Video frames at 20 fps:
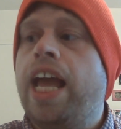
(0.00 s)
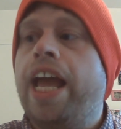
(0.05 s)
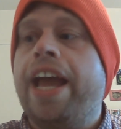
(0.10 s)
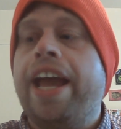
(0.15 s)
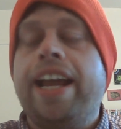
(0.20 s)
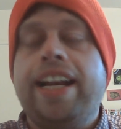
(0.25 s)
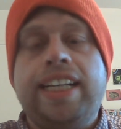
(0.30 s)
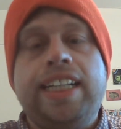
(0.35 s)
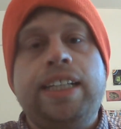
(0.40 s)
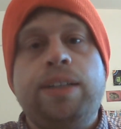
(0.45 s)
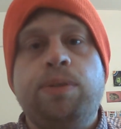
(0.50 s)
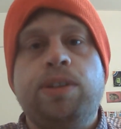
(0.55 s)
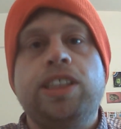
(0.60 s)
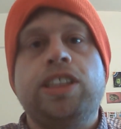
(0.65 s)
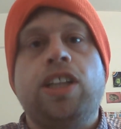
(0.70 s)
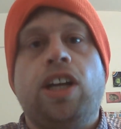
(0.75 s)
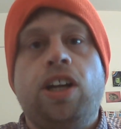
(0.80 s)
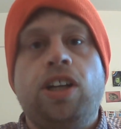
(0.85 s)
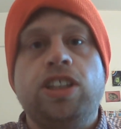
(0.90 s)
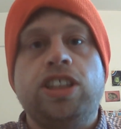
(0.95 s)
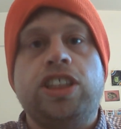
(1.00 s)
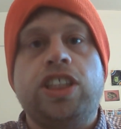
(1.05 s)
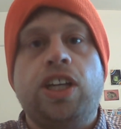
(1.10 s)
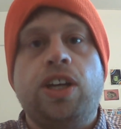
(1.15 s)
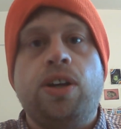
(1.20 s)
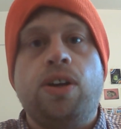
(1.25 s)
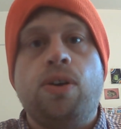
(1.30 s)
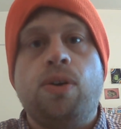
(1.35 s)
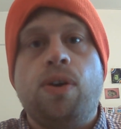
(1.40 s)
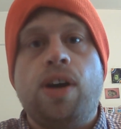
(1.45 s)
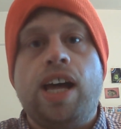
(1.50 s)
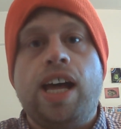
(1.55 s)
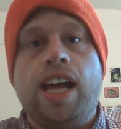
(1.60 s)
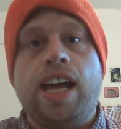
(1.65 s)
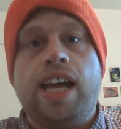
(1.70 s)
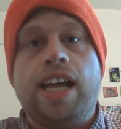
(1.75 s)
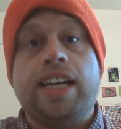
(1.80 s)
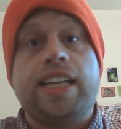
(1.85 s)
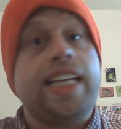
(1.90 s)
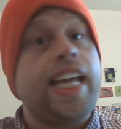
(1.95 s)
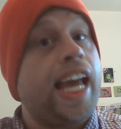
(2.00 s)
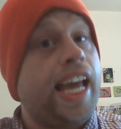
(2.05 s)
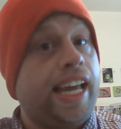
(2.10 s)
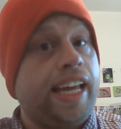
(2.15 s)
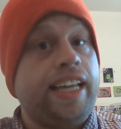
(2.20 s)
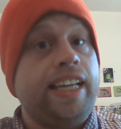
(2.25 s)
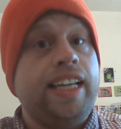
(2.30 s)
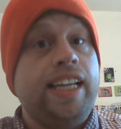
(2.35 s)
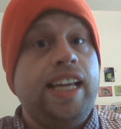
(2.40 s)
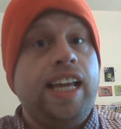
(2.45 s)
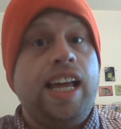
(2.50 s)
And he was also uh, gay.